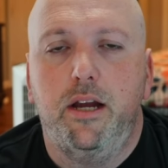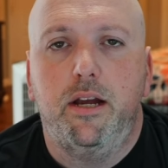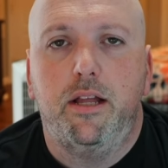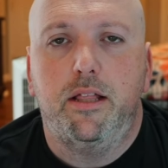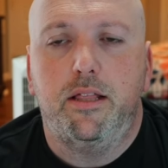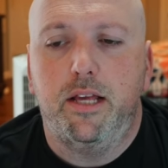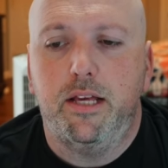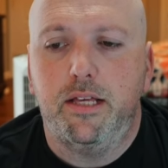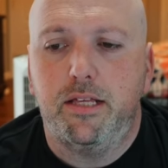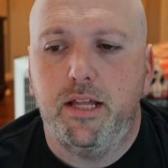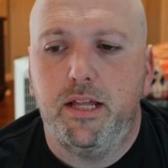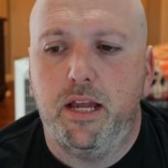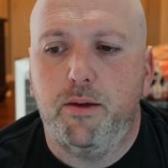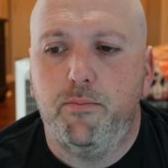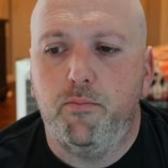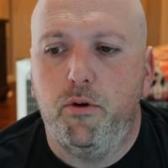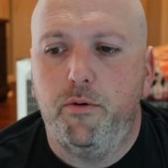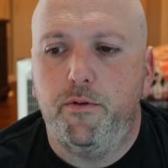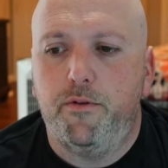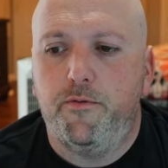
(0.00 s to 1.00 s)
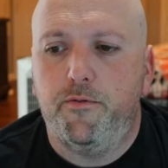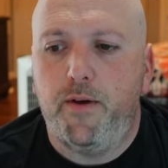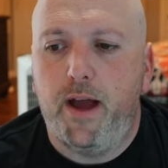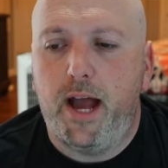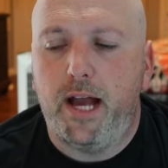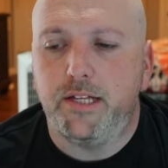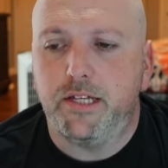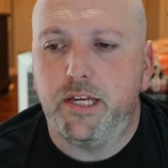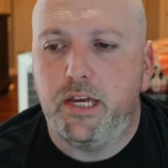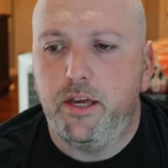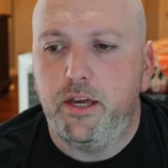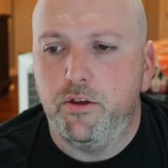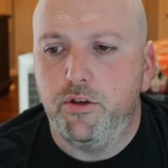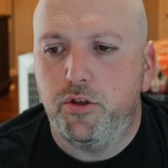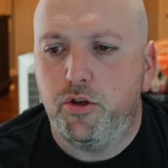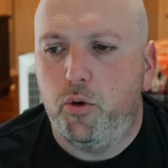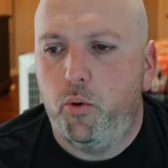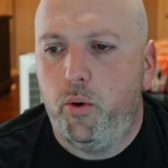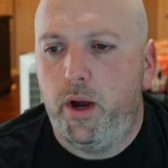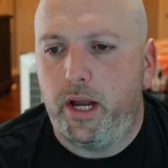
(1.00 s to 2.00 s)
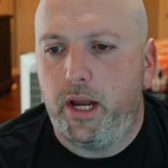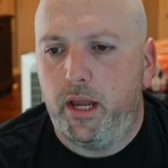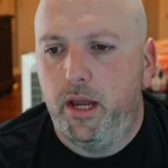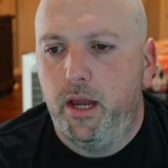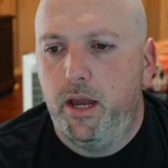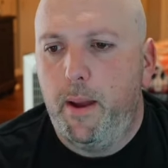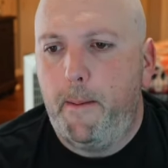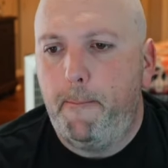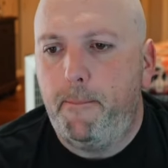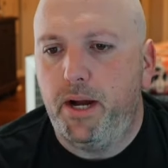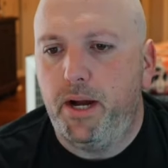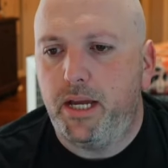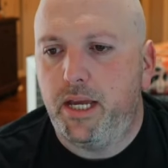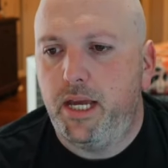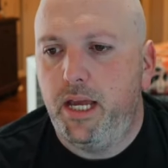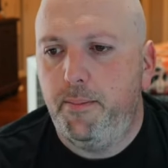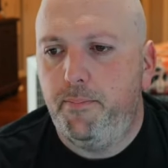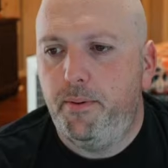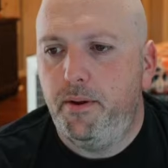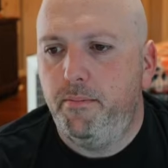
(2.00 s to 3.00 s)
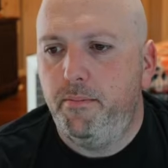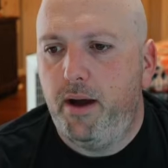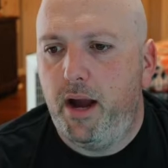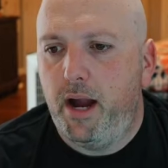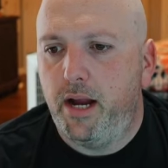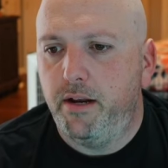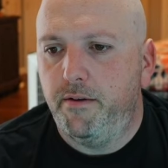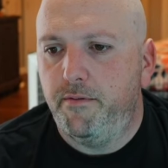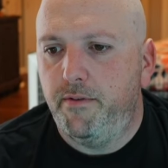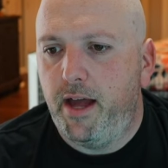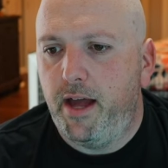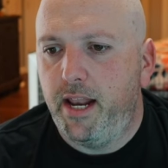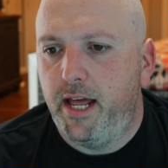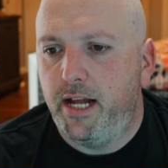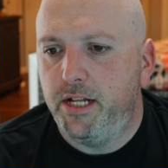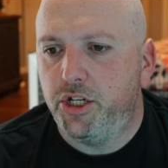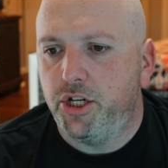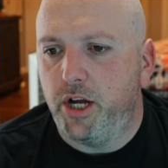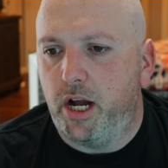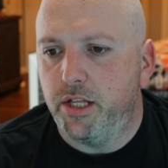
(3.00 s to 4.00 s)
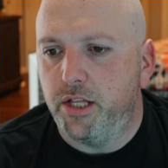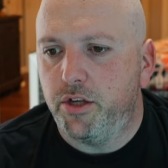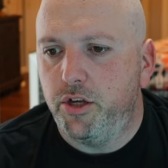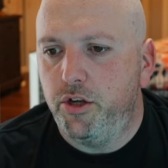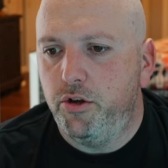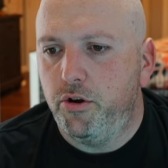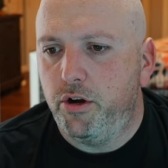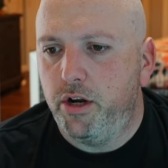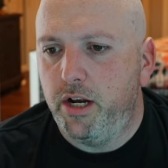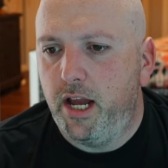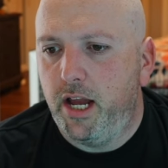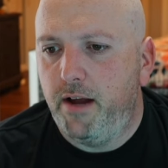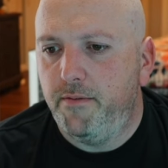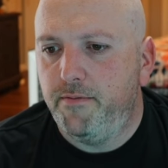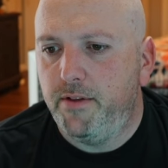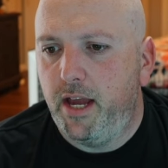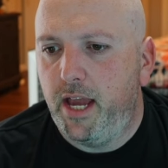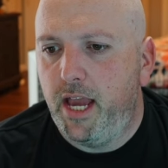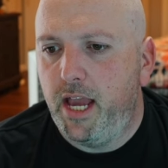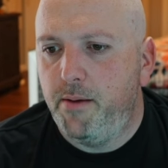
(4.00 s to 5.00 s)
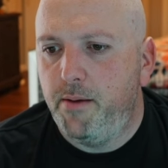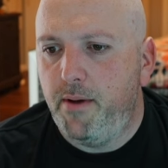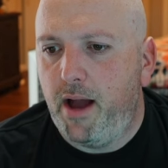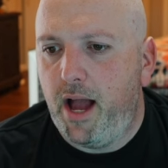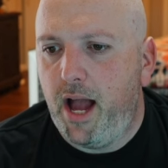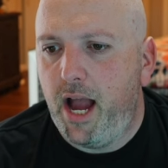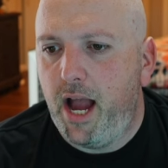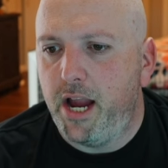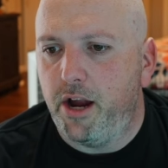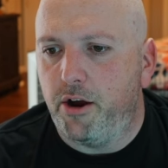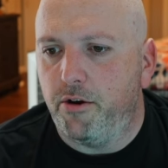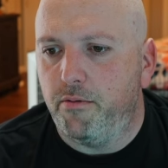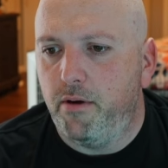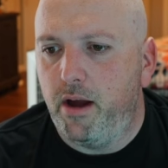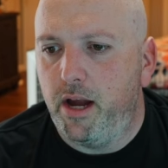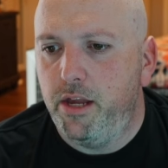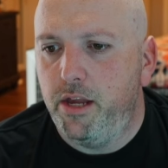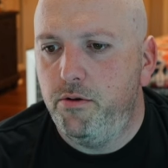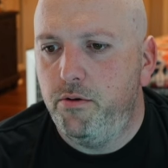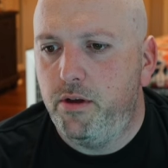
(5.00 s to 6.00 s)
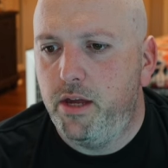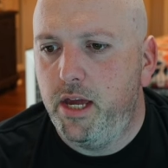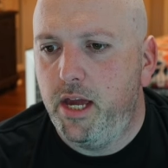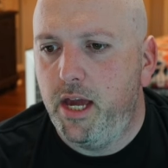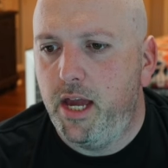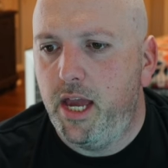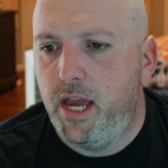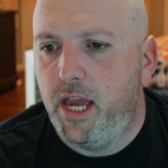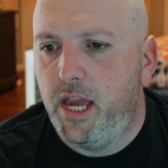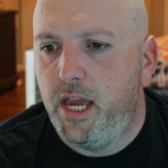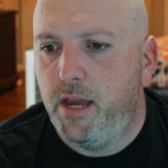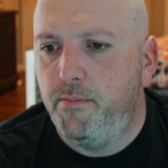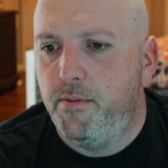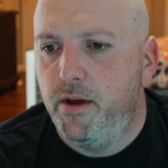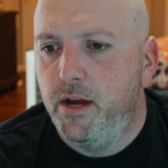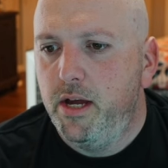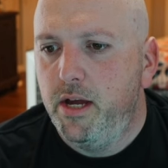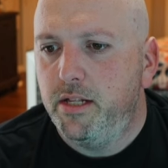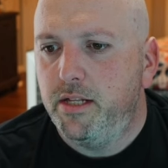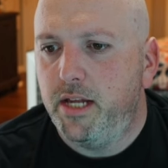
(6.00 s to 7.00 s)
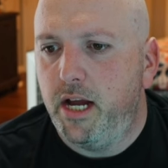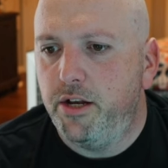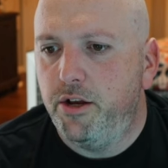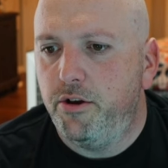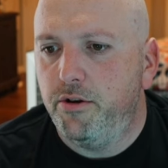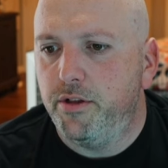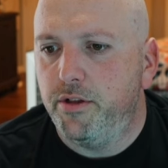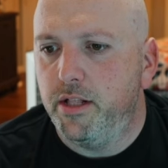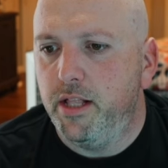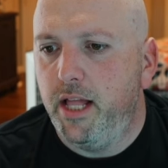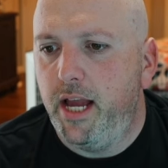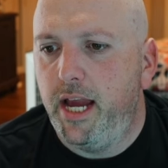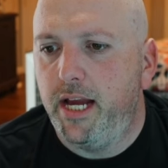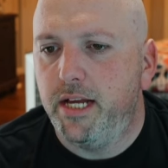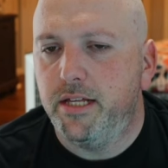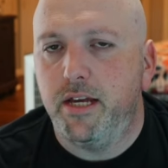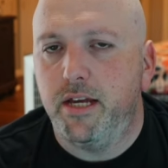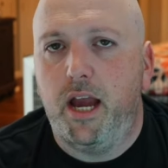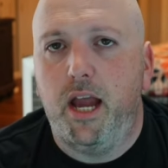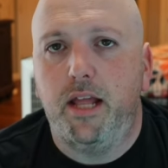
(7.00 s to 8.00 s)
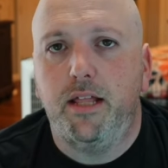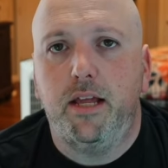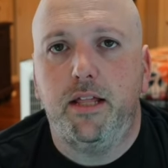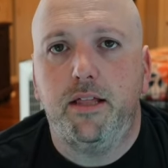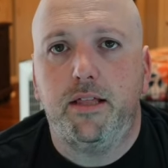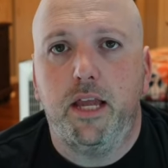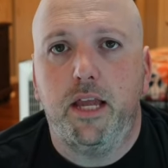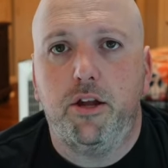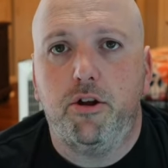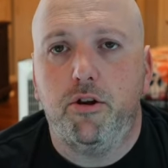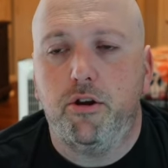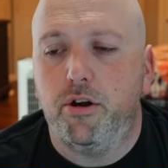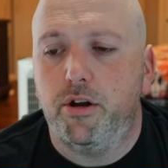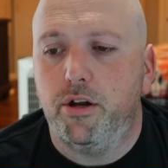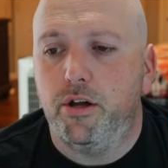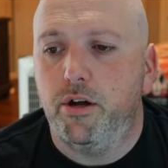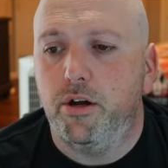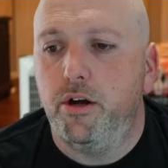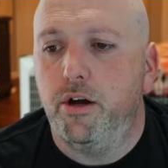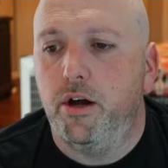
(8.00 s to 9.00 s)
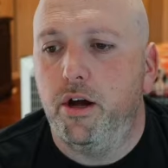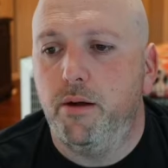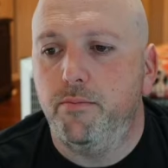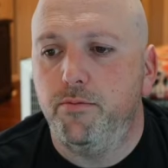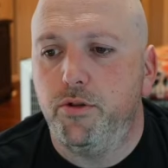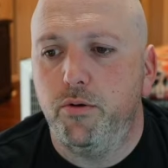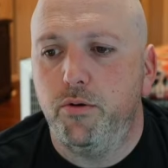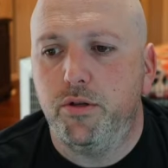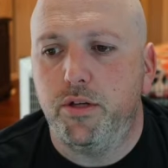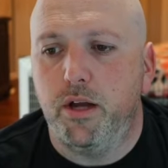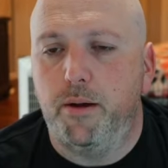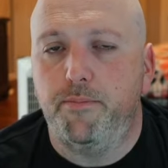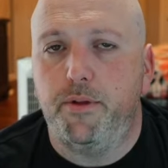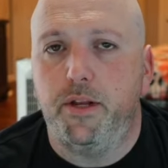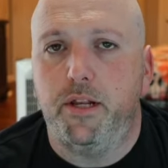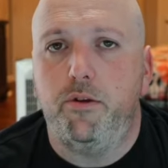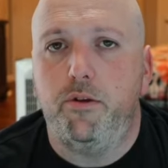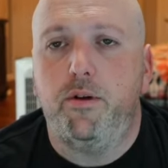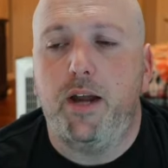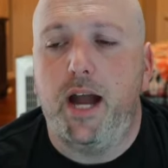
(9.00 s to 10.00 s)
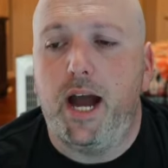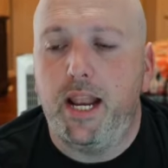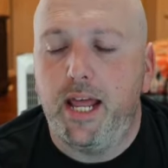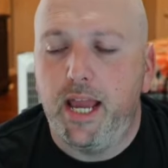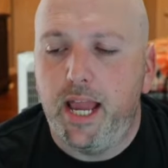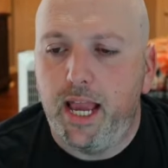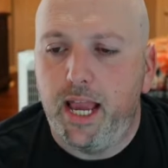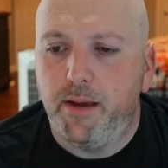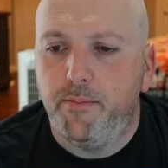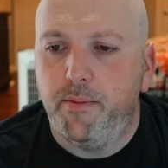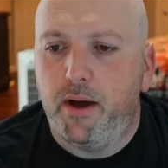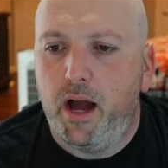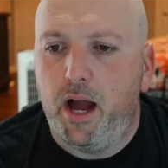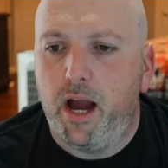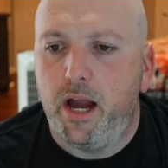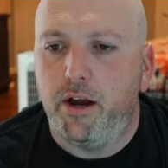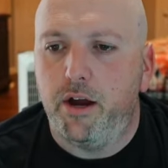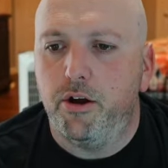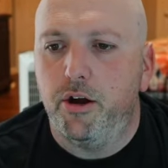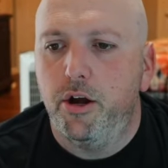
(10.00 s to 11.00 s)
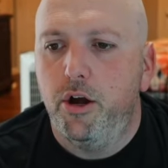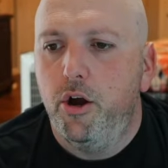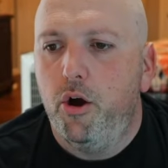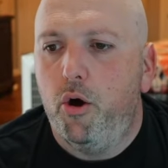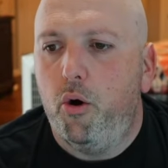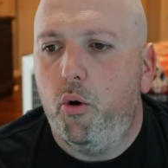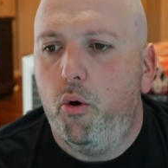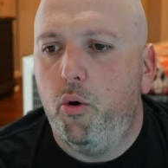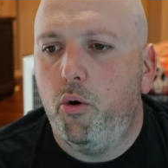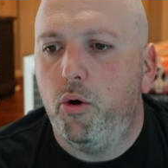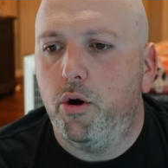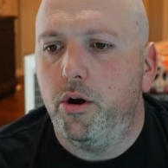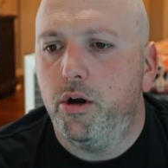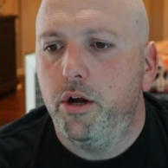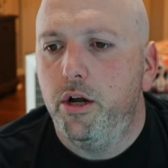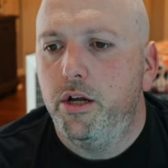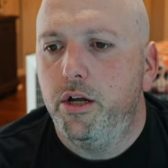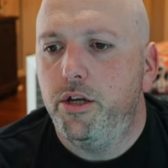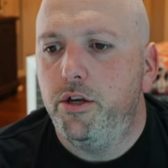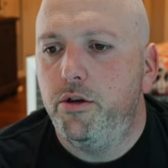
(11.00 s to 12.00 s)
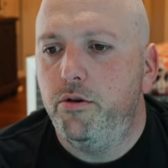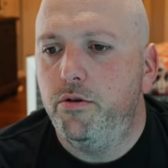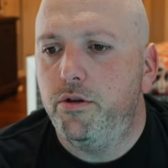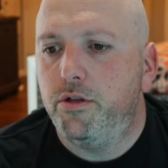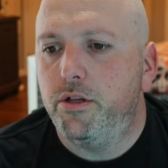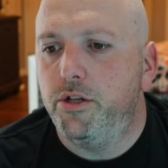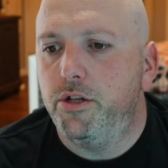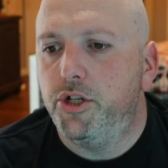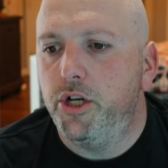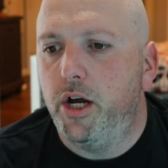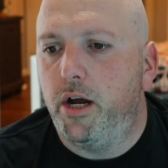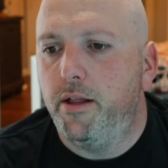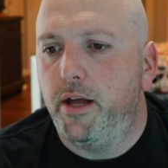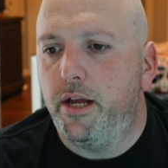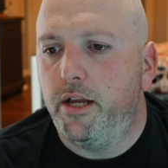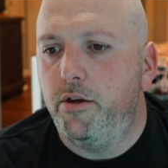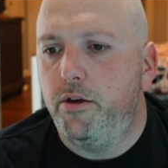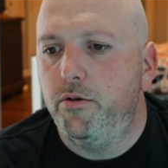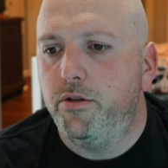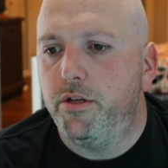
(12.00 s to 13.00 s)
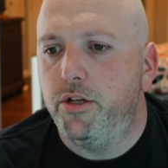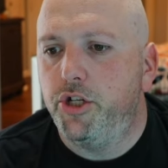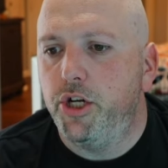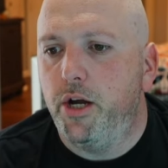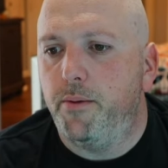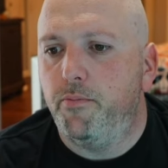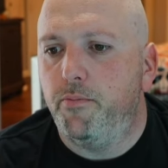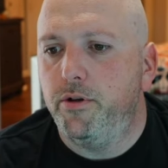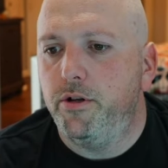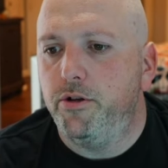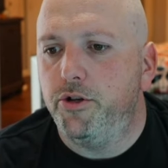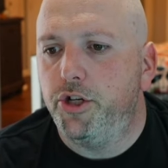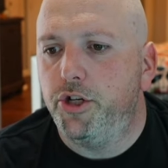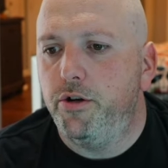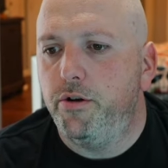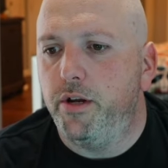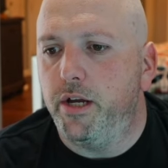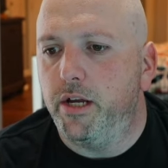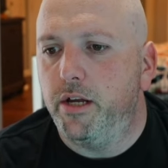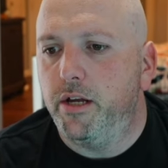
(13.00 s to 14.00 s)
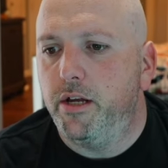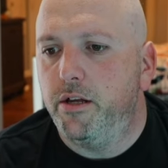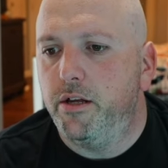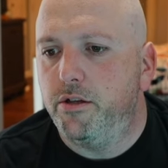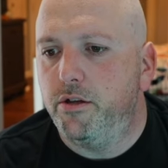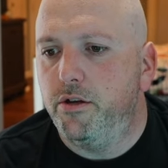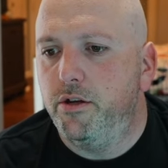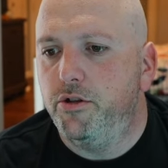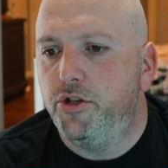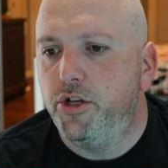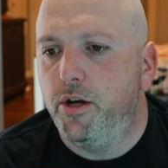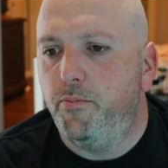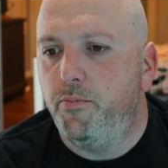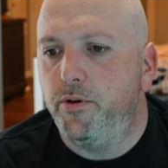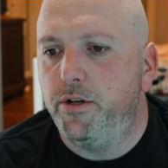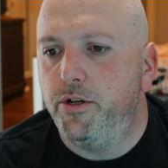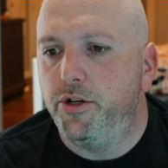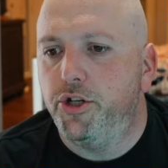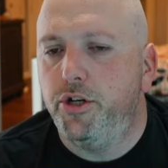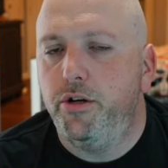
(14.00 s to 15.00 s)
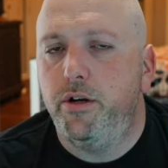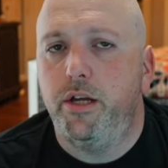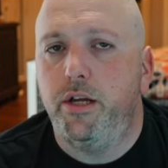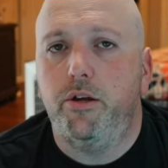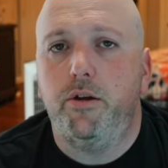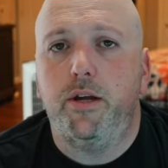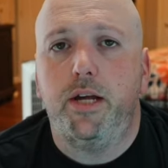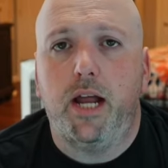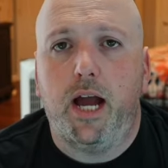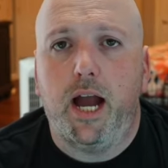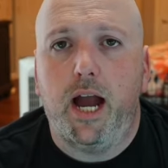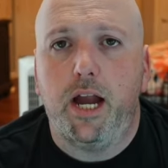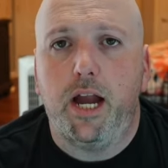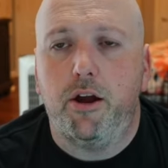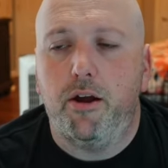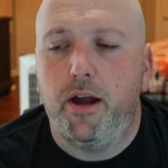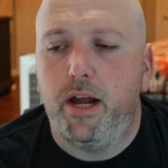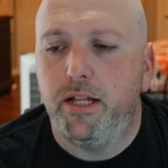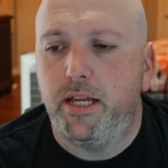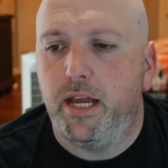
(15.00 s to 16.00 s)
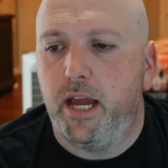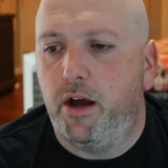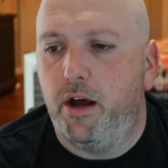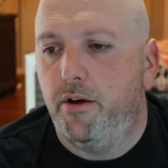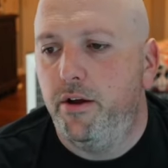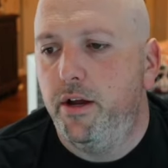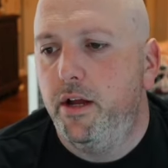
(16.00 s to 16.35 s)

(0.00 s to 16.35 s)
This thing moves fast, kills quick, but keep in mind of that headshot. So you're gonna have to aim higher, right? You can't aim down here in the legs and then think you're gonna do something. You gotta aim higher, or use the jump, like use the jump when you're shooting. So you jump when you're shooting, you get a higher head count.